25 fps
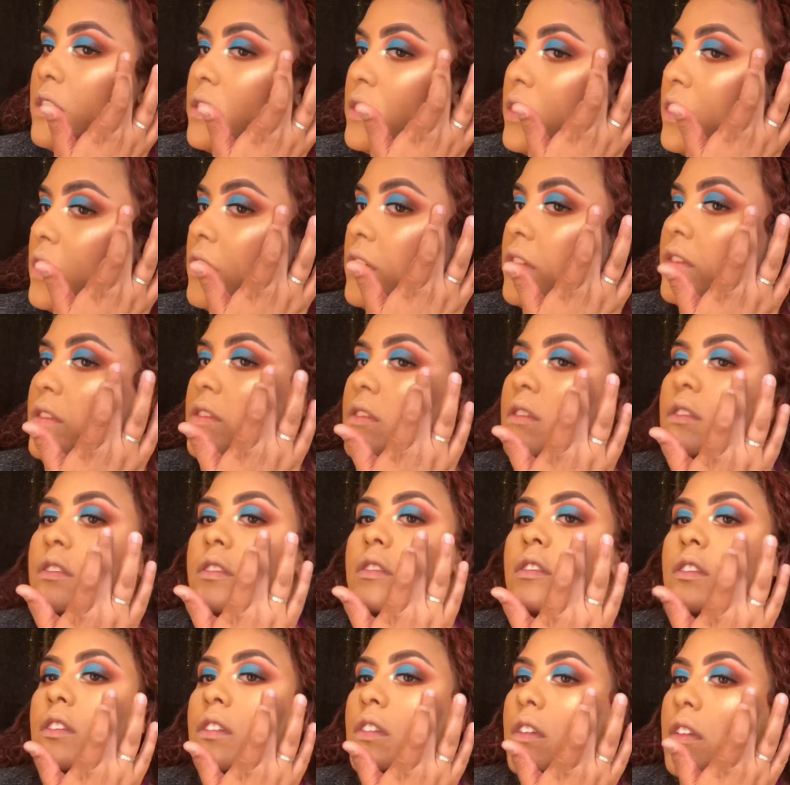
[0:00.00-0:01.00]
So
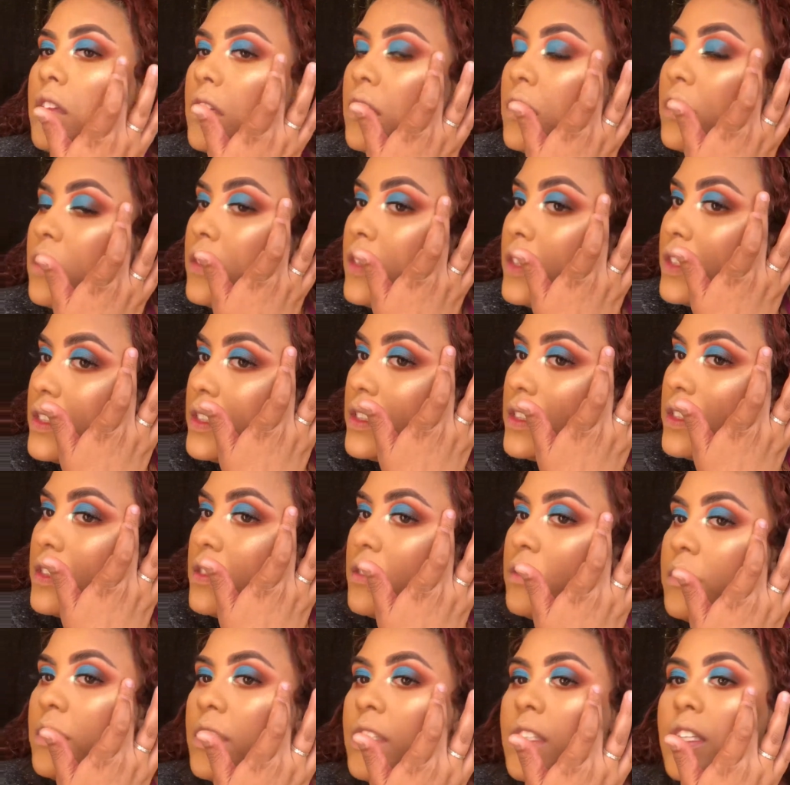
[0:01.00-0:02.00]
this is a
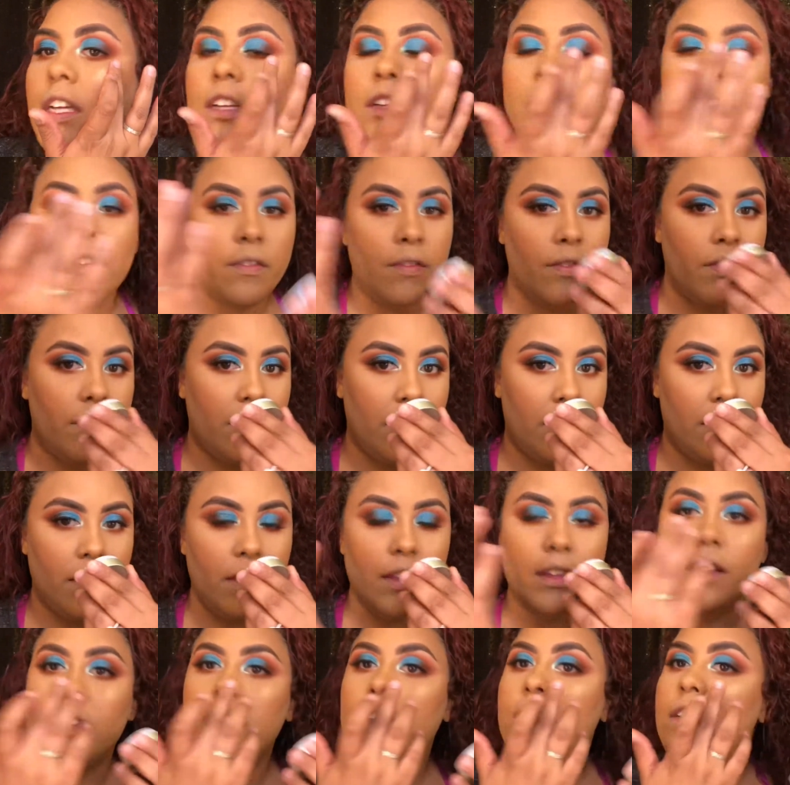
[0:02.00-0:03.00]
really
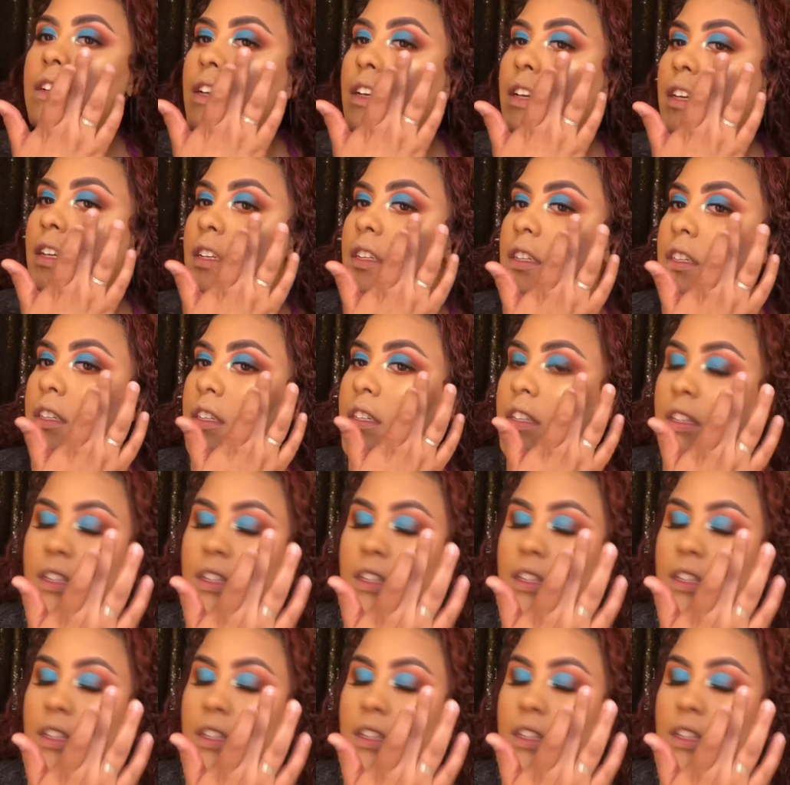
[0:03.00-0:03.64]
good